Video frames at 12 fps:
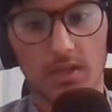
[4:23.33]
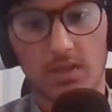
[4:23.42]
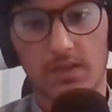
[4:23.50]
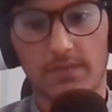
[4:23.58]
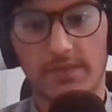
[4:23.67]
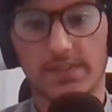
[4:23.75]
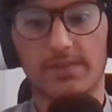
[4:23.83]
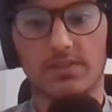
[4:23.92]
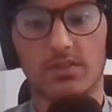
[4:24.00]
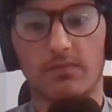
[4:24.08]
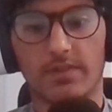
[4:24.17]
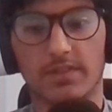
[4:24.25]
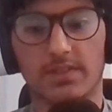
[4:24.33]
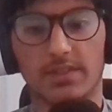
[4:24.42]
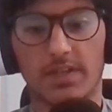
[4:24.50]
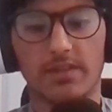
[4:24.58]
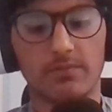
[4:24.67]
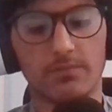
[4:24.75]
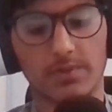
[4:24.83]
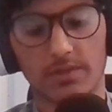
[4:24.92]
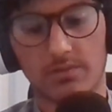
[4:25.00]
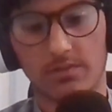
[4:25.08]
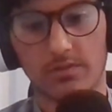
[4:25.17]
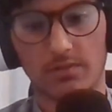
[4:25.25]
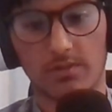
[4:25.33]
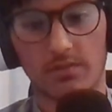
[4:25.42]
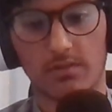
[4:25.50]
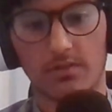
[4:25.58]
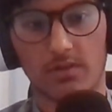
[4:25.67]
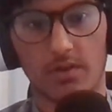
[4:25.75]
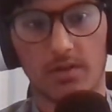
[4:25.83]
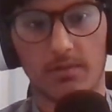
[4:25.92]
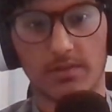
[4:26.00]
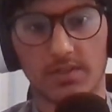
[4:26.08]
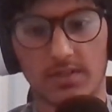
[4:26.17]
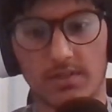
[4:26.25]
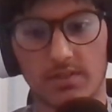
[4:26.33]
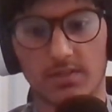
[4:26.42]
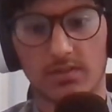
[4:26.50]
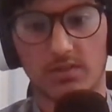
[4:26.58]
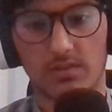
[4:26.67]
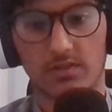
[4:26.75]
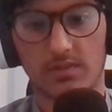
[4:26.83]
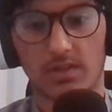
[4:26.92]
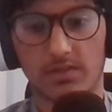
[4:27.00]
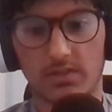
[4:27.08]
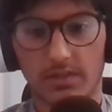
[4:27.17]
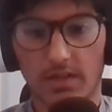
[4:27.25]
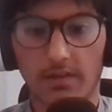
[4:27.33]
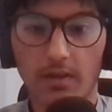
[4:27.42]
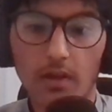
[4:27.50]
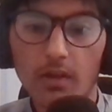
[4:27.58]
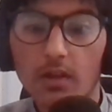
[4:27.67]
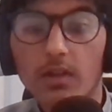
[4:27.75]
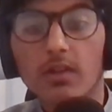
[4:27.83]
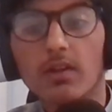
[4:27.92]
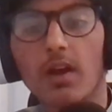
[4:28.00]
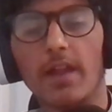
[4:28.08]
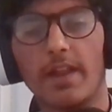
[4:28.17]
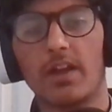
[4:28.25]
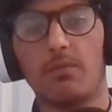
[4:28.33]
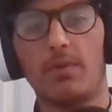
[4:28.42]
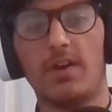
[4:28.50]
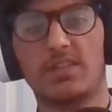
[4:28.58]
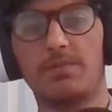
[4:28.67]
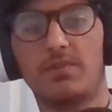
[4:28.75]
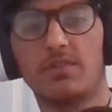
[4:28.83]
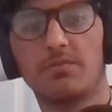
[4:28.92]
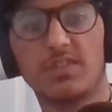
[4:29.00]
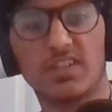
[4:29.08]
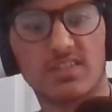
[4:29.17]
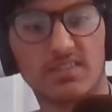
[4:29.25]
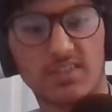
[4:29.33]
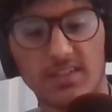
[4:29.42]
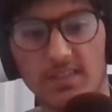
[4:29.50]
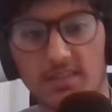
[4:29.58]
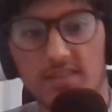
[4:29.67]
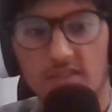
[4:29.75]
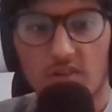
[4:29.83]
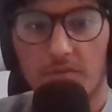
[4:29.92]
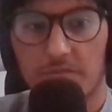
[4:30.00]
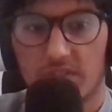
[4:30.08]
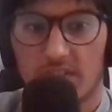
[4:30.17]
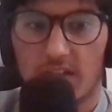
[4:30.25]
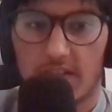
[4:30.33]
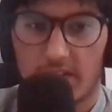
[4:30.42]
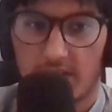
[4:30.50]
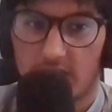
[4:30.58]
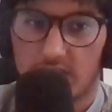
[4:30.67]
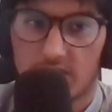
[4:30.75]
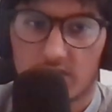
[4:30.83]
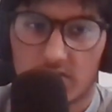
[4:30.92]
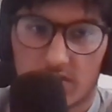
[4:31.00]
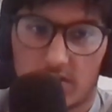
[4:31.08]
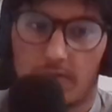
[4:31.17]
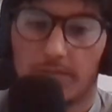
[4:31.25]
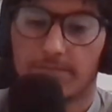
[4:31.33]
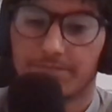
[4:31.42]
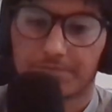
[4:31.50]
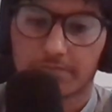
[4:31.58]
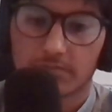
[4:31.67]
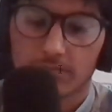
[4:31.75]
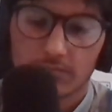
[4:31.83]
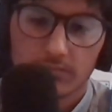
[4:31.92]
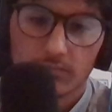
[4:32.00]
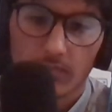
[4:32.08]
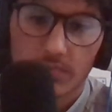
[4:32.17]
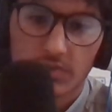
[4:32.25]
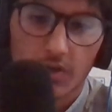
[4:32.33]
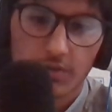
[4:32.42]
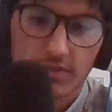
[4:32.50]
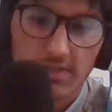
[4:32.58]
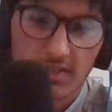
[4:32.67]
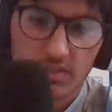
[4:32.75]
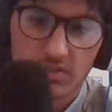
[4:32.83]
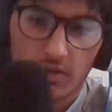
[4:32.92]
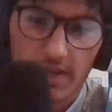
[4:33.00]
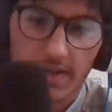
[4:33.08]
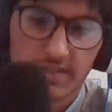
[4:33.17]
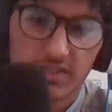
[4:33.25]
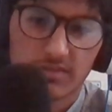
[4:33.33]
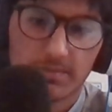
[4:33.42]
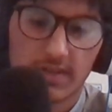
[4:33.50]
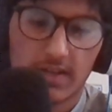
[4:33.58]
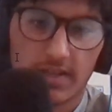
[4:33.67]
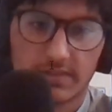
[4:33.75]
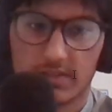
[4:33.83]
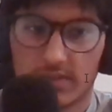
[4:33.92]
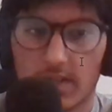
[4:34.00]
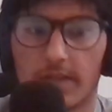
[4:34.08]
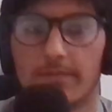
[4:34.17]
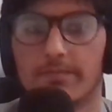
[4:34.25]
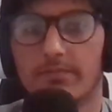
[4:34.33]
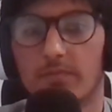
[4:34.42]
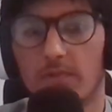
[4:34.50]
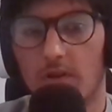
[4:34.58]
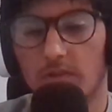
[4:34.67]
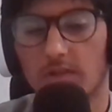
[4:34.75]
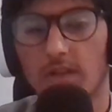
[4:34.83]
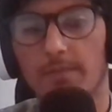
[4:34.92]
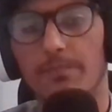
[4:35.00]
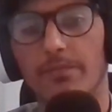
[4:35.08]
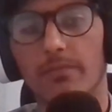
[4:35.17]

if we save this and run this again, you can do, uh, let's say 30 again. And now it works because we just said this is going to be an integer now. So it seems like your age needs to be less than 10. Okay.